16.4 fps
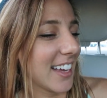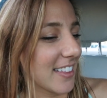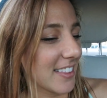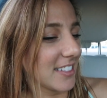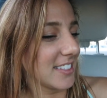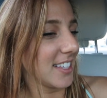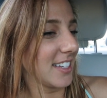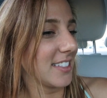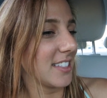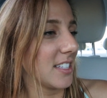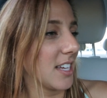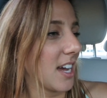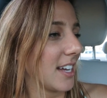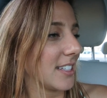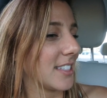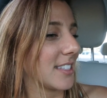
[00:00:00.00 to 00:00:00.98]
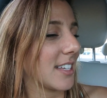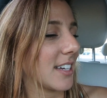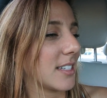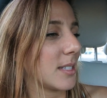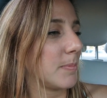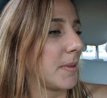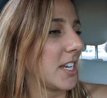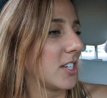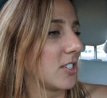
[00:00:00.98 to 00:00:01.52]
yeah, this thing's nuts. It's like a
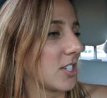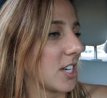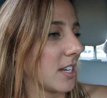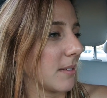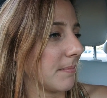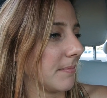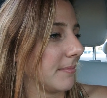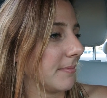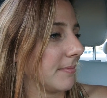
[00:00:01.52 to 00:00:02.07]
spaceship.